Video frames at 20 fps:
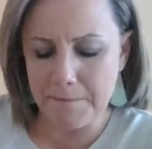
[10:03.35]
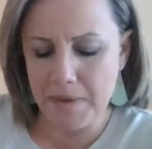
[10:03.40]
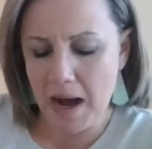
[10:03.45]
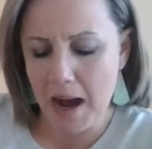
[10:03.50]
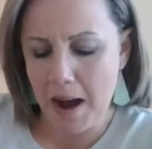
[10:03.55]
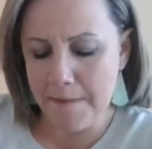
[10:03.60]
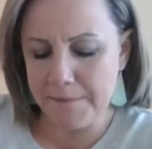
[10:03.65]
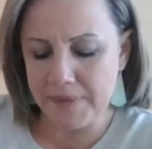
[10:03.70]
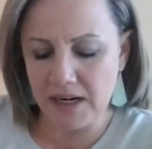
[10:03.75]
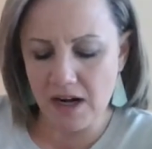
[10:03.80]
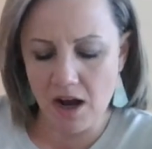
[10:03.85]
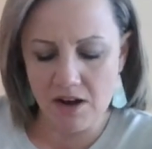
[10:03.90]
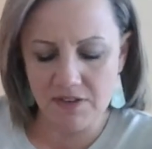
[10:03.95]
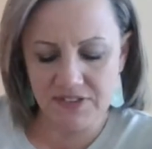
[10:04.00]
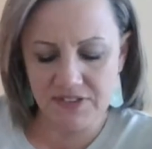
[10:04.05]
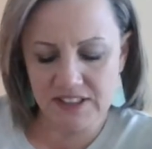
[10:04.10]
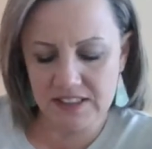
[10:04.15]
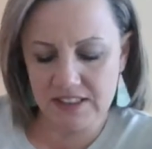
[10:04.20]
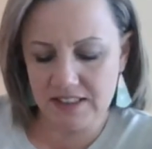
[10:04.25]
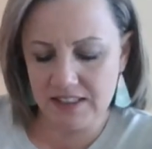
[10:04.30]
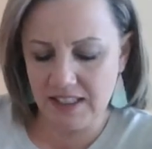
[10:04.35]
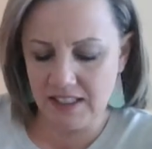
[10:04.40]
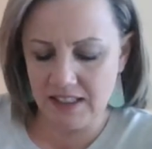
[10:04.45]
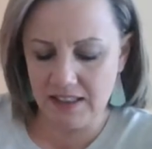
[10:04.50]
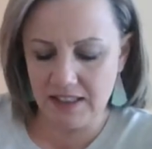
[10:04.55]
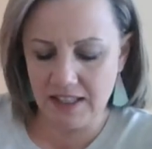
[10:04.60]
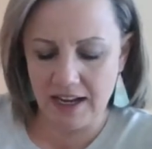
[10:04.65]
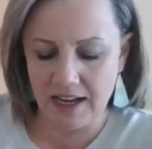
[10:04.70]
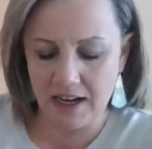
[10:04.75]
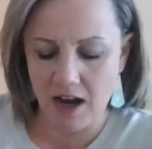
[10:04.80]
popping off his
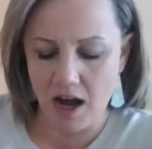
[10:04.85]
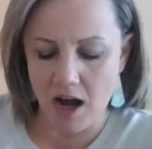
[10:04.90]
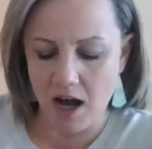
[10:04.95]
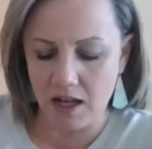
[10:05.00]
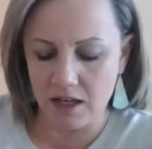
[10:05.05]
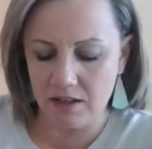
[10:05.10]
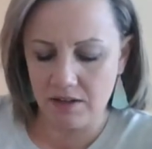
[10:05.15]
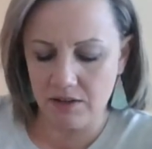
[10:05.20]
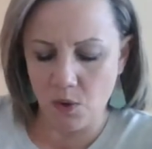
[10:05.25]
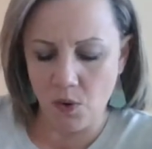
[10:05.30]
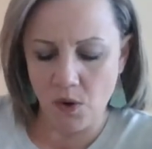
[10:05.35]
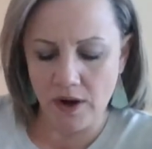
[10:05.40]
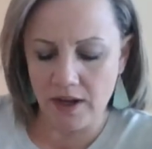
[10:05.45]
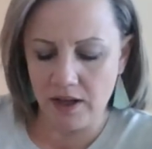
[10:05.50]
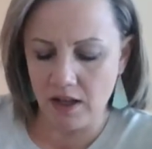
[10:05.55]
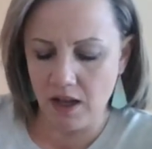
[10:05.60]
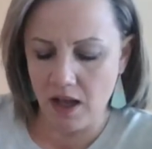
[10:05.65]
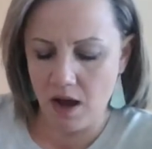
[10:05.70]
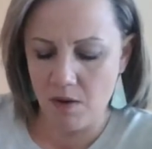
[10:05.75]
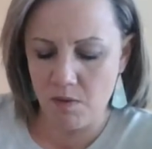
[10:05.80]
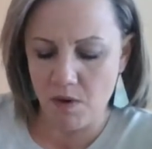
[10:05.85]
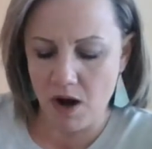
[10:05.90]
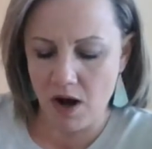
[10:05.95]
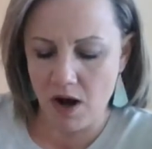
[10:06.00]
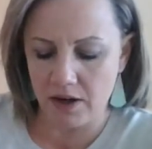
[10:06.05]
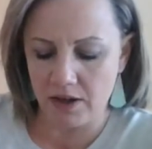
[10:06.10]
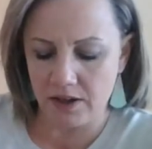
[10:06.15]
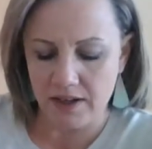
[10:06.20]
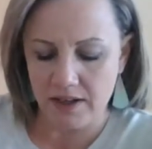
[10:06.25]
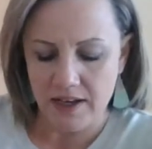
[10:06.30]
skin like olive oil on
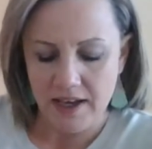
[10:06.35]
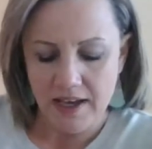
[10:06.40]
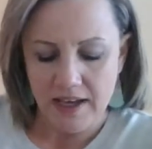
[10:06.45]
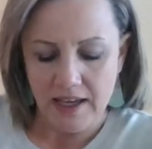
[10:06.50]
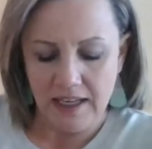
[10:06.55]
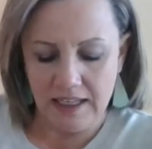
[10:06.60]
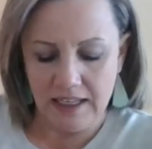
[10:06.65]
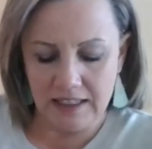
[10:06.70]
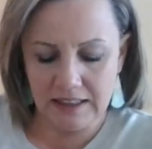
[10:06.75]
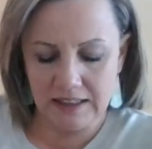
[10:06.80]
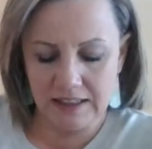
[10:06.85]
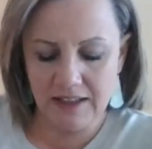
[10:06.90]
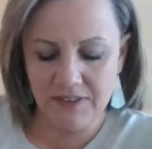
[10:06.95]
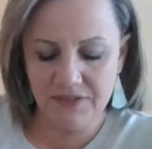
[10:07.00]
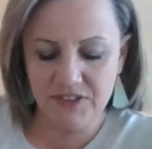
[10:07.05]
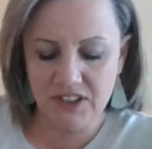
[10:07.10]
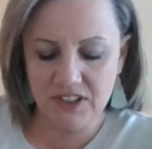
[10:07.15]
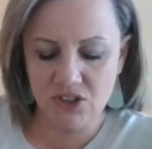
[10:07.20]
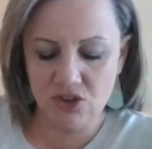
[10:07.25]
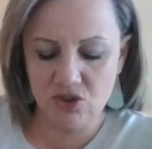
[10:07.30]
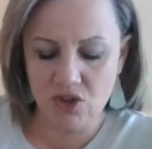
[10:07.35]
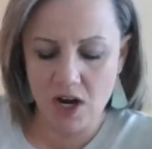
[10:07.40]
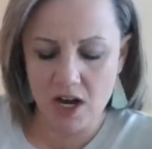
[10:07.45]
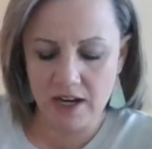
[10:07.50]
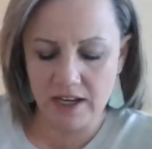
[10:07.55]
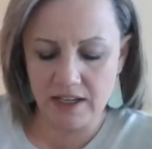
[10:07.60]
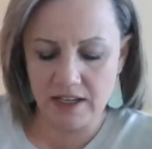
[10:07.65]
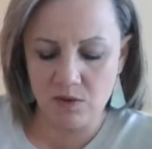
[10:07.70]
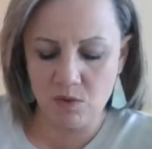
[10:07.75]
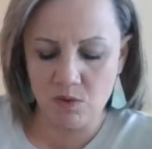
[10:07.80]
water, he lifted the
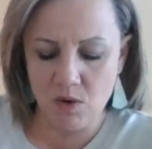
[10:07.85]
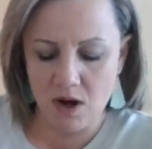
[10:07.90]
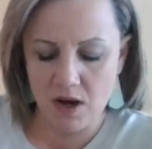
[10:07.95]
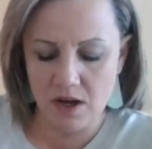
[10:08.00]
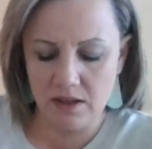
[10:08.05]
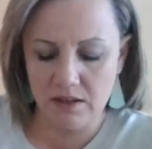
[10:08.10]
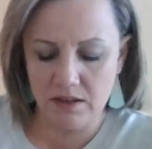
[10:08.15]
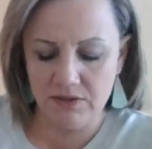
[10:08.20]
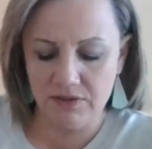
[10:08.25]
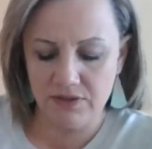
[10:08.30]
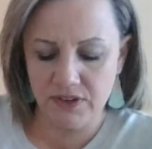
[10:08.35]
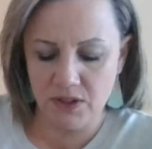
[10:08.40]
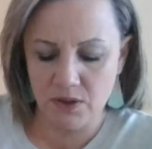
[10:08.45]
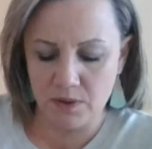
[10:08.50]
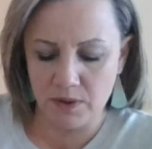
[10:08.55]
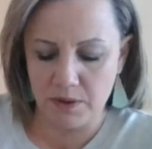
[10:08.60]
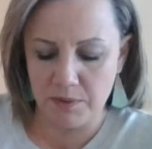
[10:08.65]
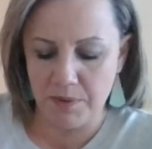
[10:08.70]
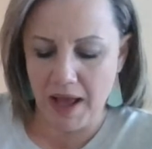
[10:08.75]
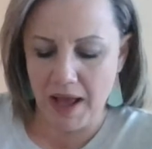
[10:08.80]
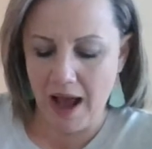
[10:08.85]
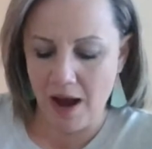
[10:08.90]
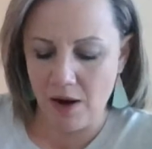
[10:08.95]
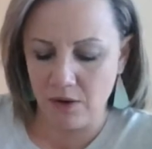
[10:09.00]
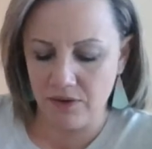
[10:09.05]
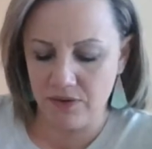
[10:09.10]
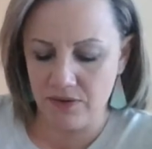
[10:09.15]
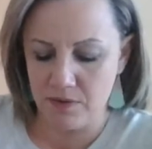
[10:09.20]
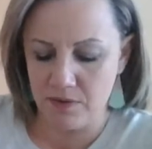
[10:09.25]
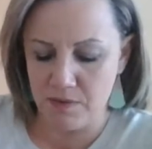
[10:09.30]
truck in one fluid,
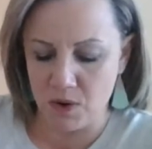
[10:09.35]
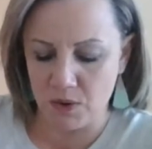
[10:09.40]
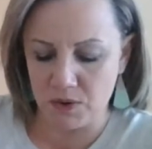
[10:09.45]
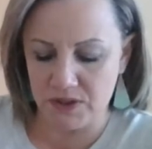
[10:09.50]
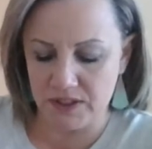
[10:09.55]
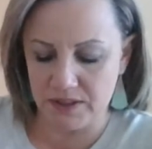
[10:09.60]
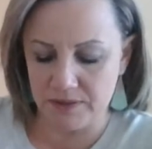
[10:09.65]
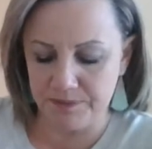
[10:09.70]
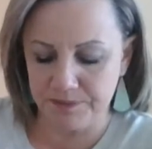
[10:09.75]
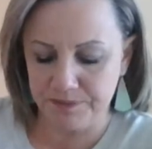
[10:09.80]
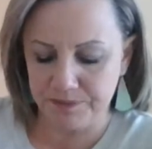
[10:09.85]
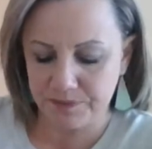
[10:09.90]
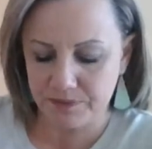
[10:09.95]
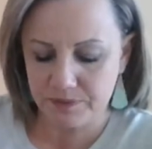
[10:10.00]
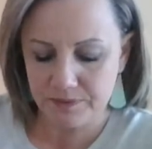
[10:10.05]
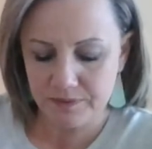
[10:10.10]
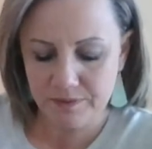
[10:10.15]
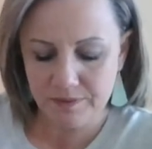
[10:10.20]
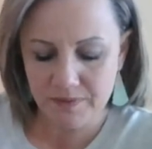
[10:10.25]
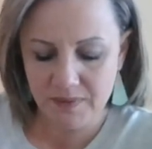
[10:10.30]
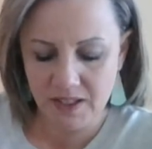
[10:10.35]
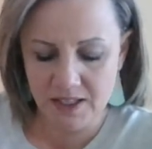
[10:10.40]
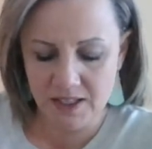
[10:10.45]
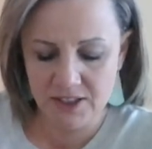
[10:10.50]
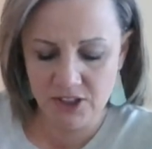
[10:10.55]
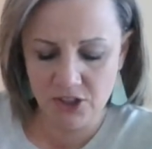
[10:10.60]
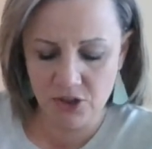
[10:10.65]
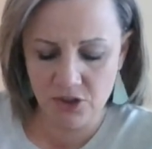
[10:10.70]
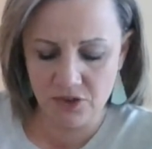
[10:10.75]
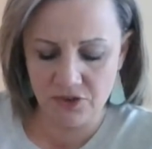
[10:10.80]
powerful motion
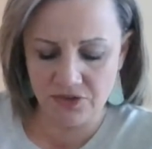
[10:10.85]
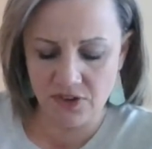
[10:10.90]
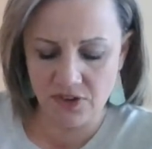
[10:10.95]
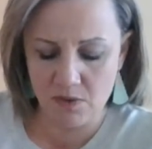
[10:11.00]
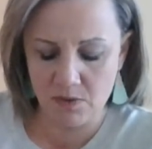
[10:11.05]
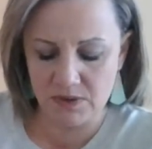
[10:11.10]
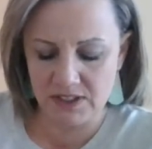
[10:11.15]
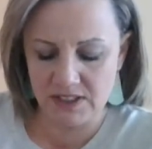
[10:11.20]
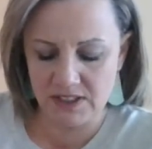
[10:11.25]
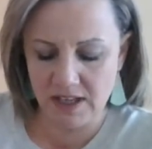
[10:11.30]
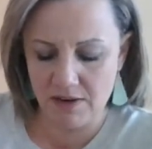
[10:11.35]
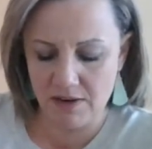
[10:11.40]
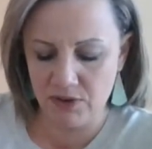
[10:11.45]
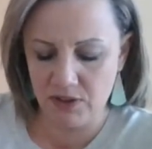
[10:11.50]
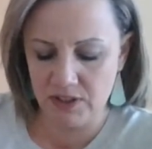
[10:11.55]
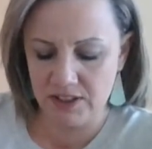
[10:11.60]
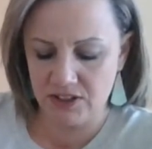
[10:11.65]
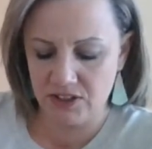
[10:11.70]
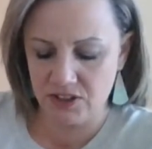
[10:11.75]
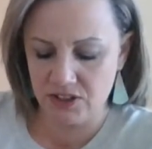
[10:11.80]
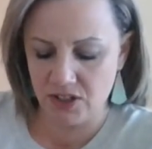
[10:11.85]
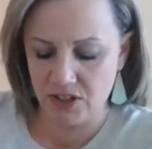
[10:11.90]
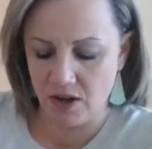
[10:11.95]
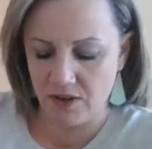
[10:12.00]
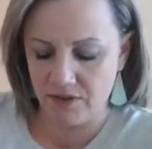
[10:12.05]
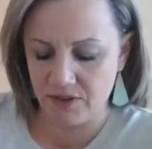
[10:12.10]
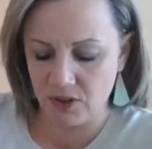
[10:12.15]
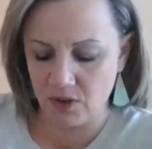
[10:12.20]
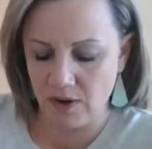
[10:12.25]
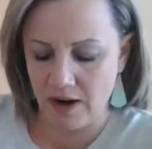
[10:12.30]
until the front was several inches
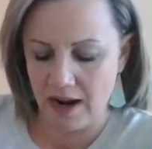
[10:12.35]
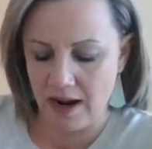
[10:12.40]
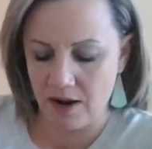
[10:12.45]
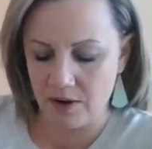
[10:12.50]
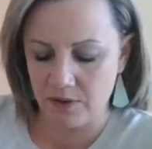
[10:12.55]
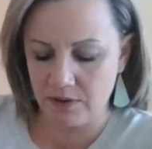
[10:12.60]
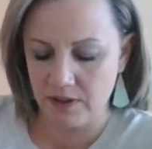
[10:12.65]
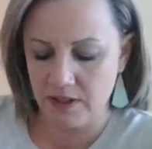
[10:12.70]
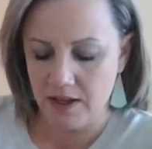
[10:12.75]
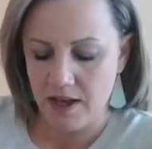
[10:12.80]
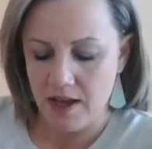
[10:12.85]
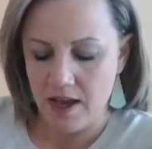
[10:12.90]
off the ground,